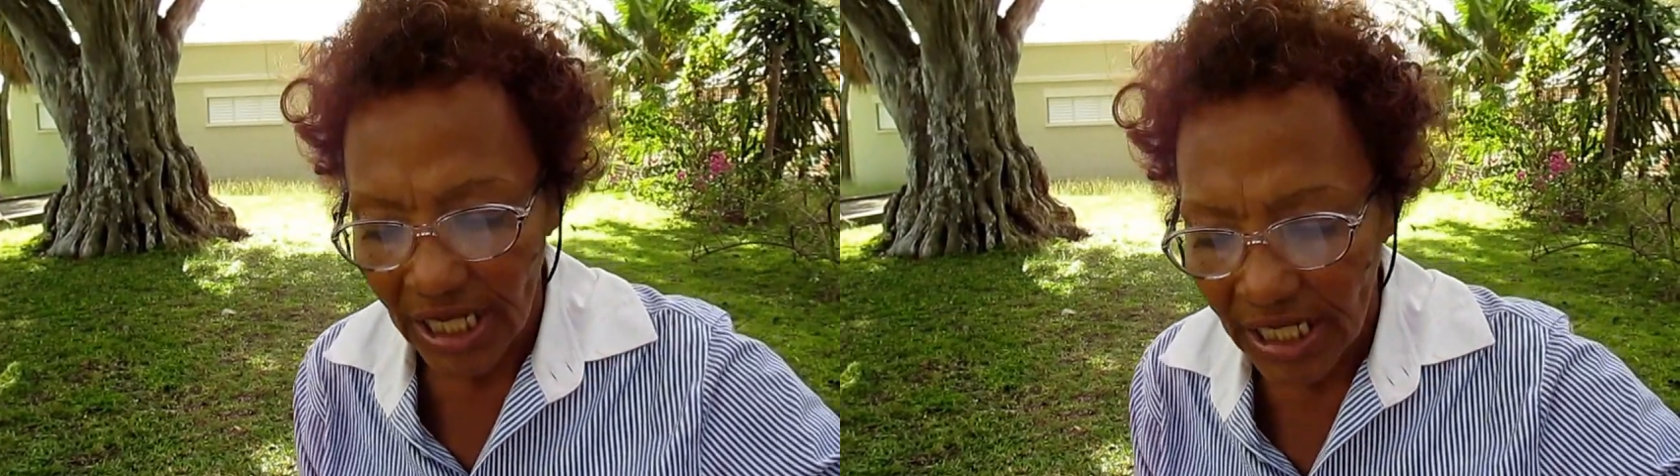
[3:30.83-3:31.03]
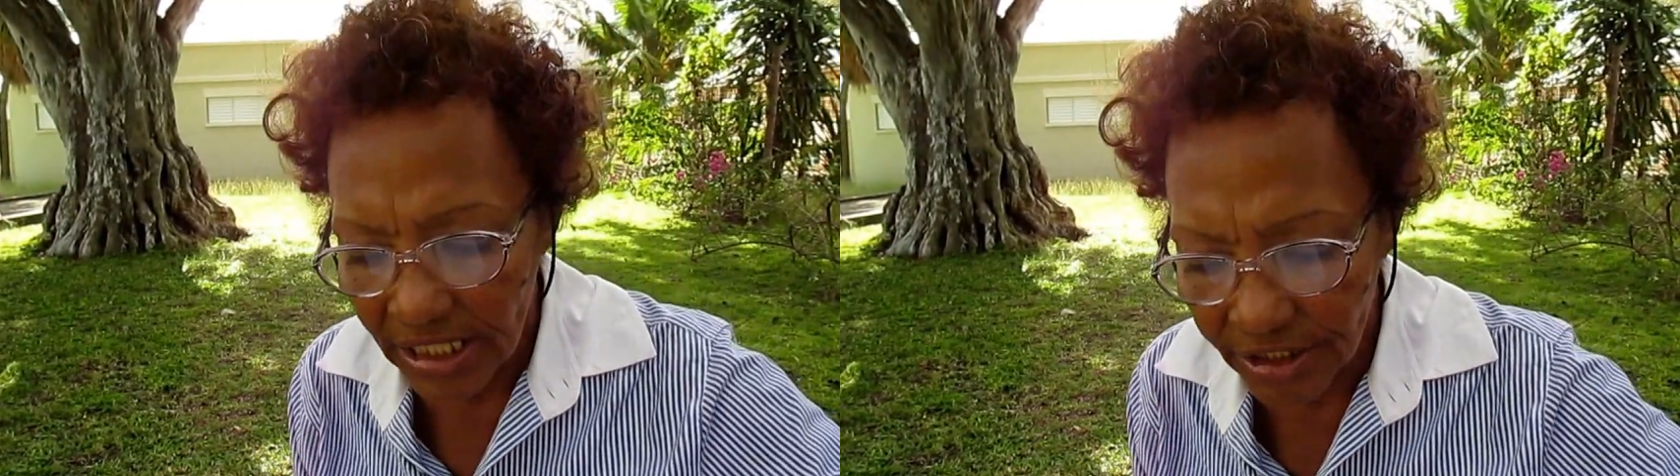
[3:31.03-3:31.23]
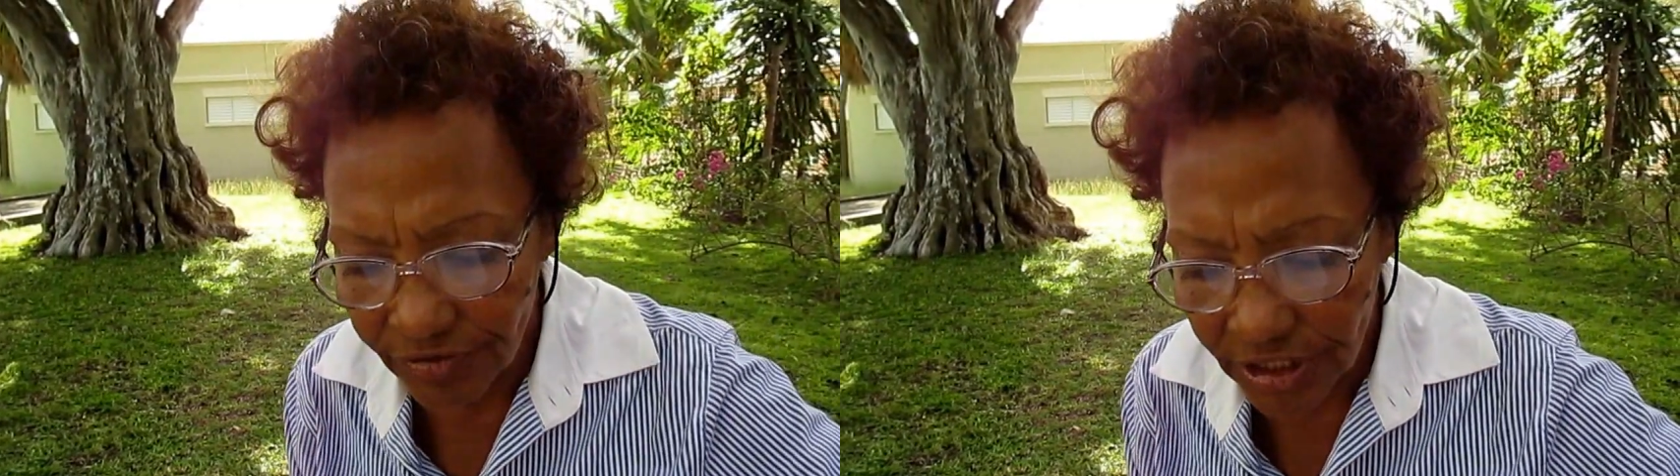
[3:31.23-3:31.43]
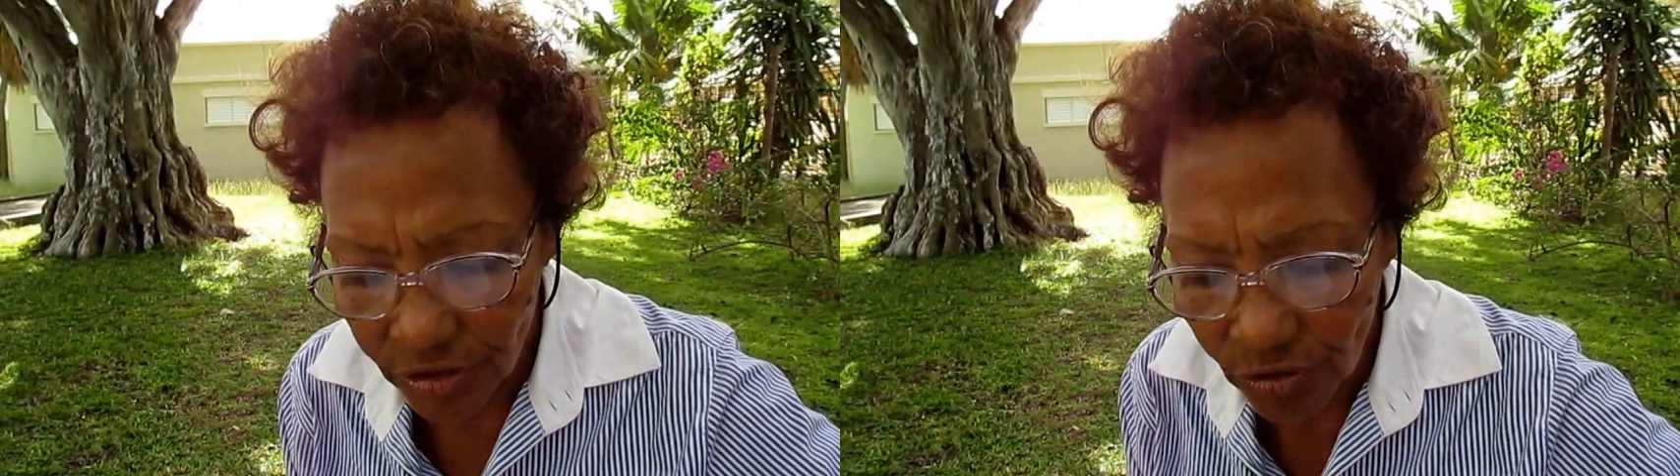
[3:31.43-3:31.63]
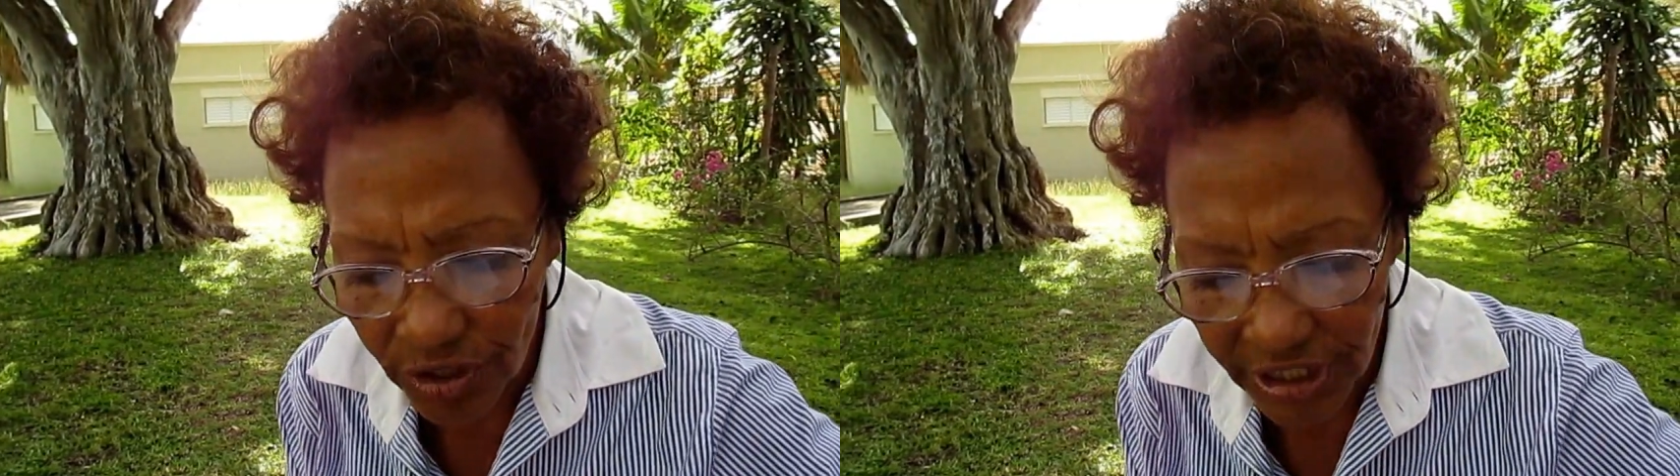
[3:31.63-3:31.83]
literally
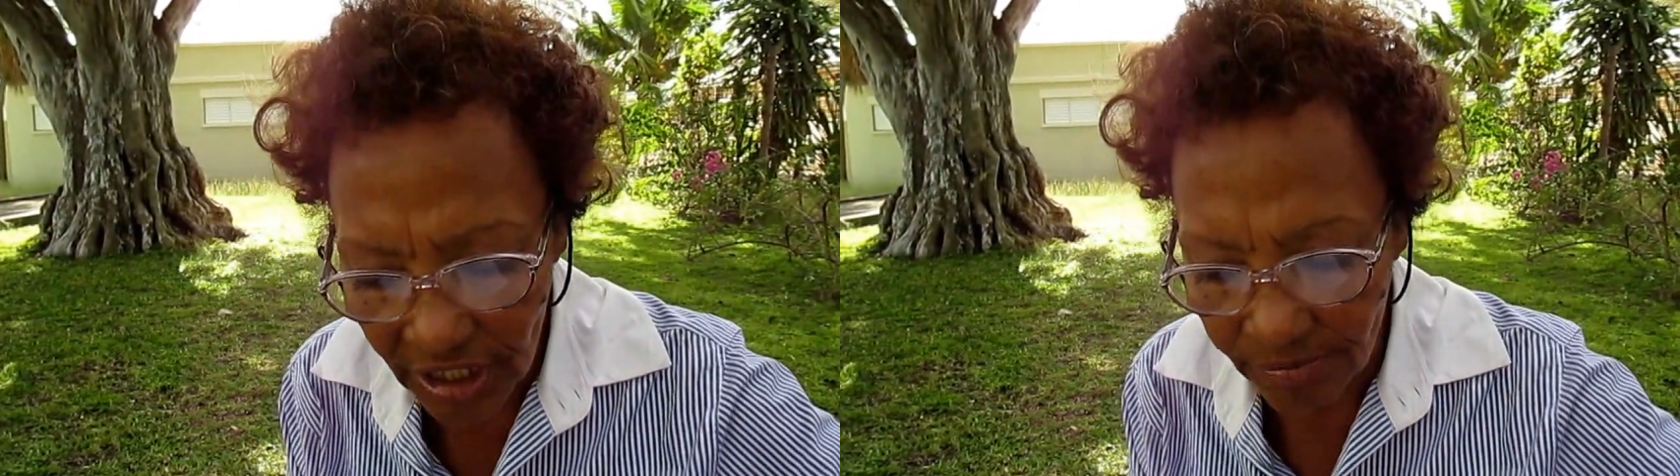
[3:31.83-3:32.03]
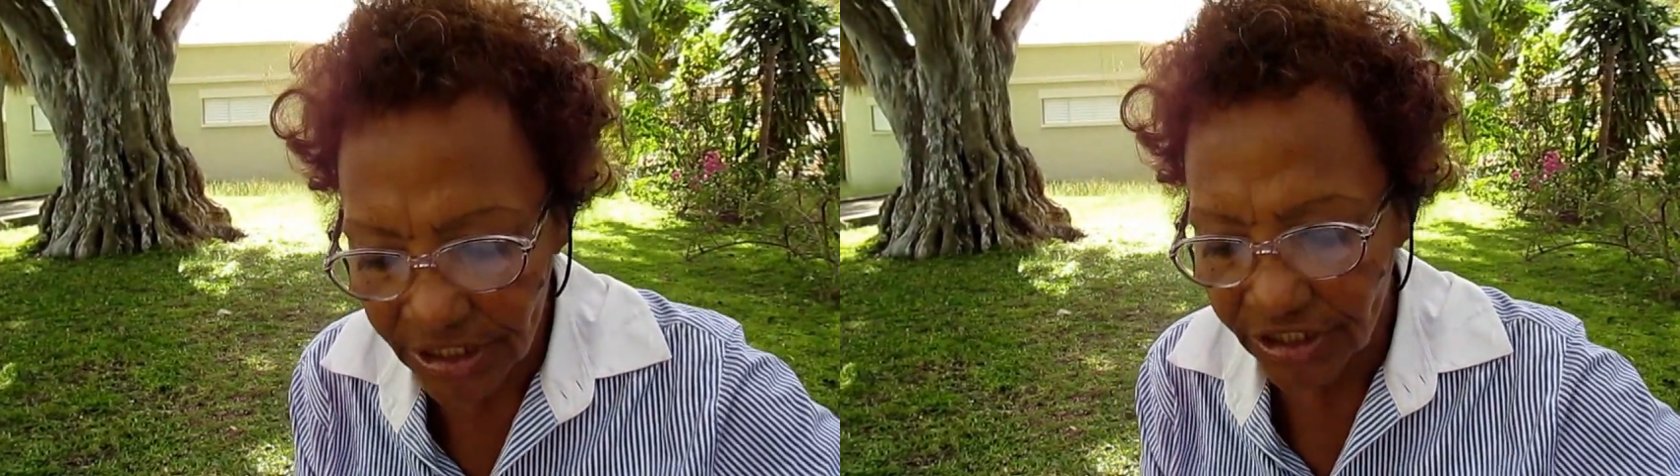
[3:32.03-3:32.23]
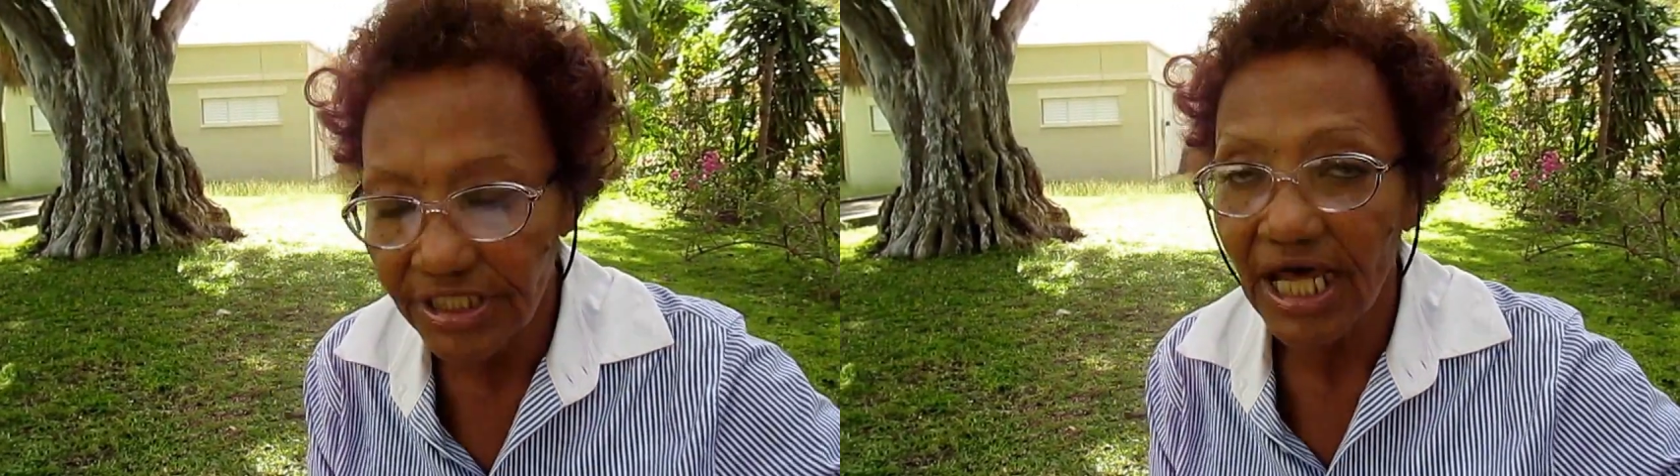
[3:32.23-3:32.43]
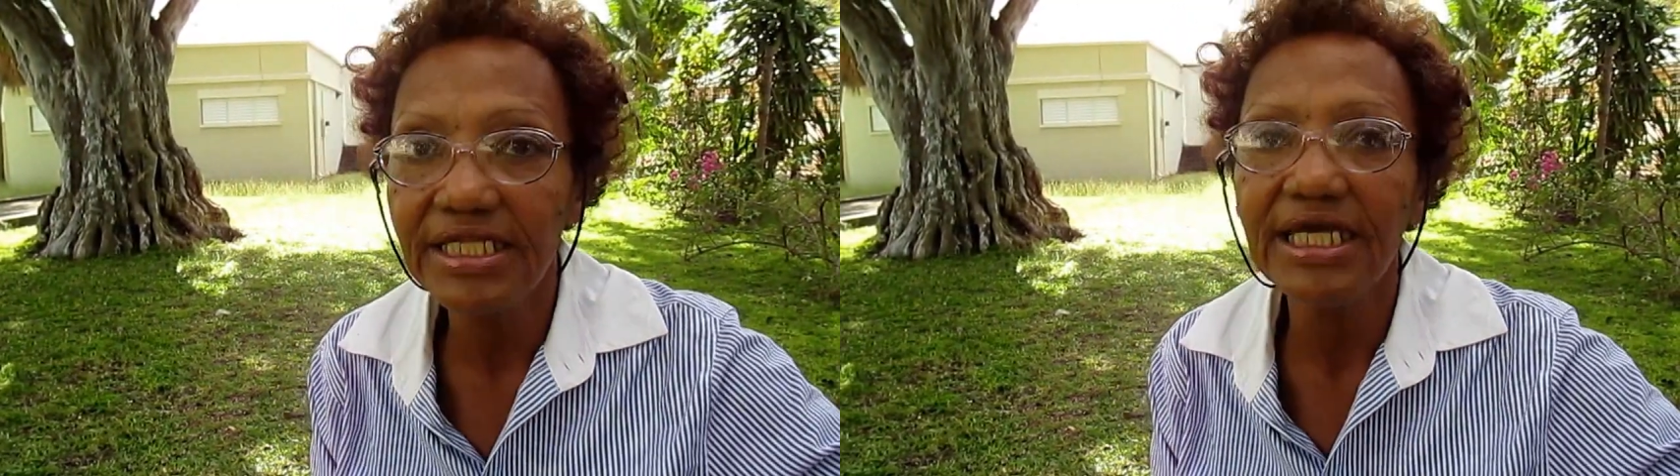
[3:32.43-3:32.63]
told the commission that the